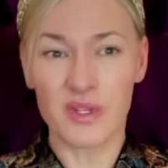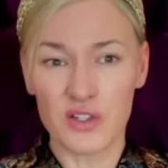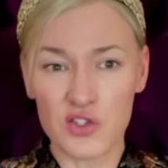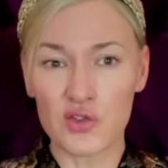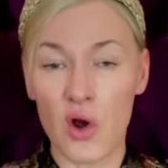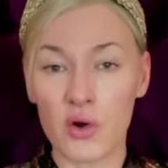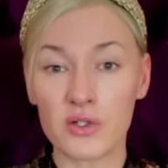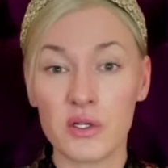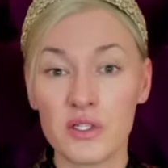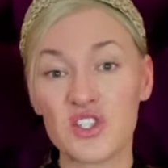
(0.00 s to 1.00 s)
a
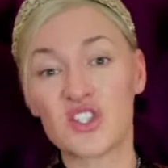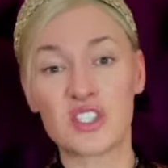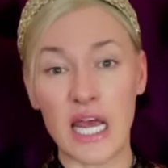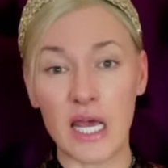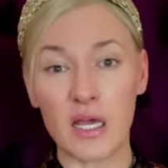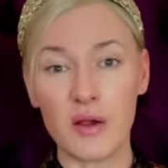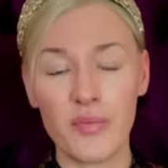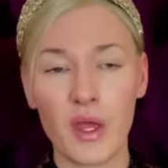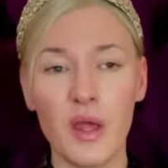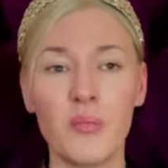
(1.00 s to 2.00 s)
strong sting
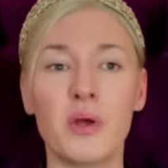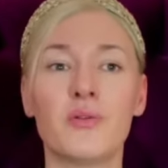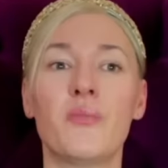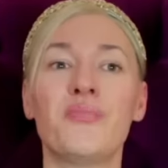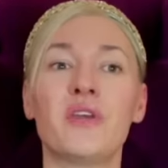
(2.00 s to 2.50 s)
but